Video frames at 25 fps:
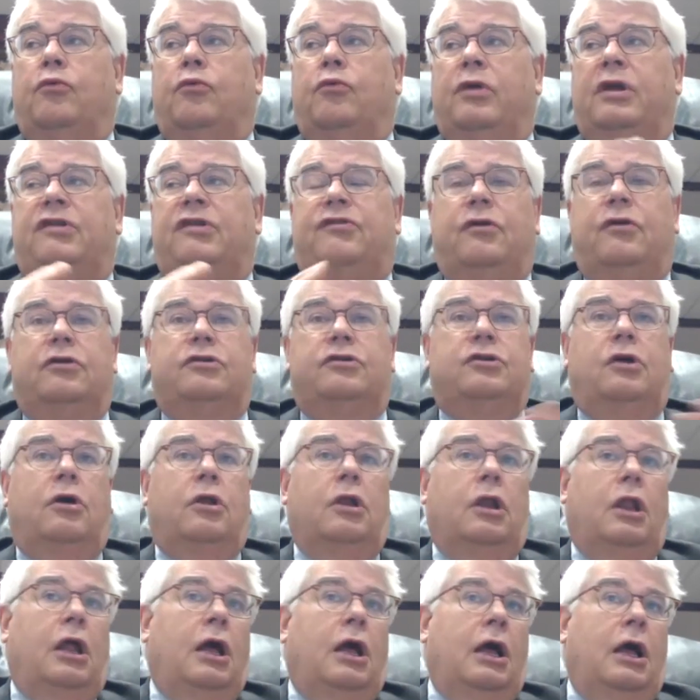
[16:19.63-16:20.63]
research
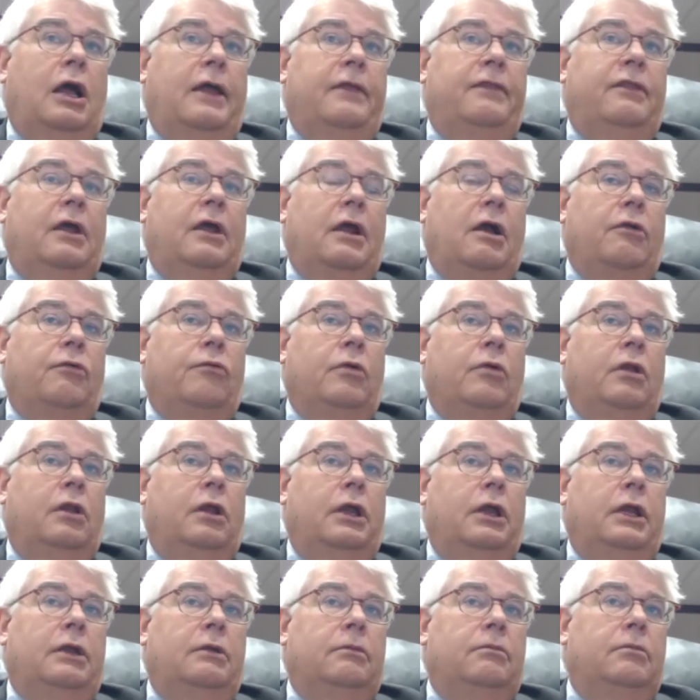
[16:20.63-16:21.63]
online that I
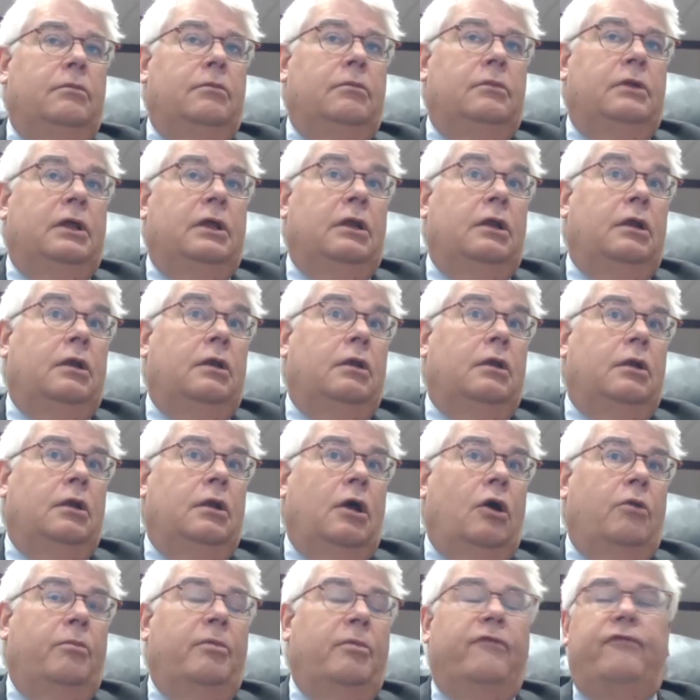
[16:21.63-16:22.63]
really didn't
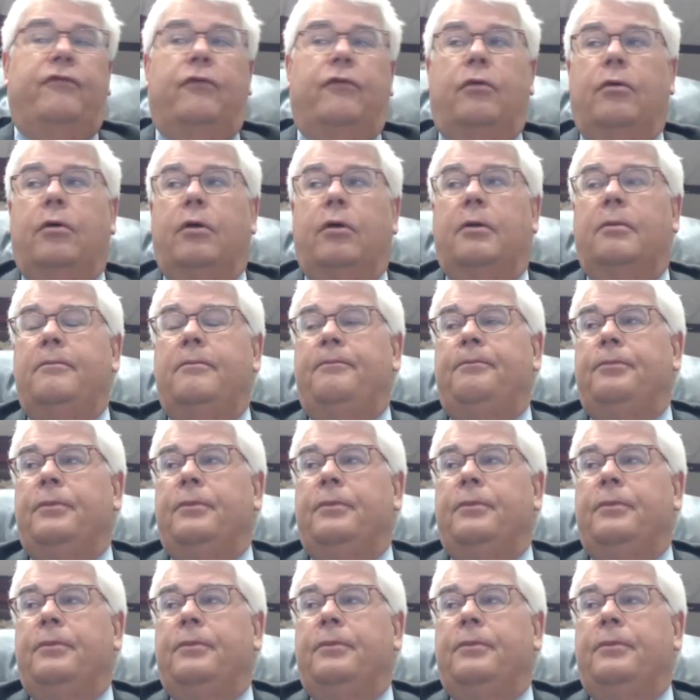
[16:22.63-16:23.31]
know before.